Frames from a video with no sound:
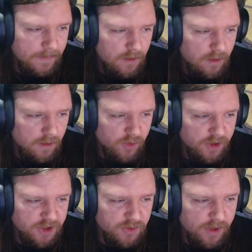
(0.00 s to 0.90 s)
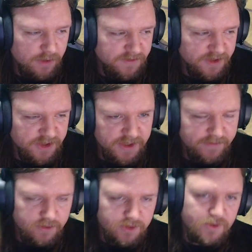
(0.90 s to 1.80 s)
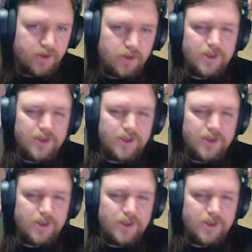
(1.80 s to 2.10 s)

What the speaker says: Operational helps versus naval too, I think.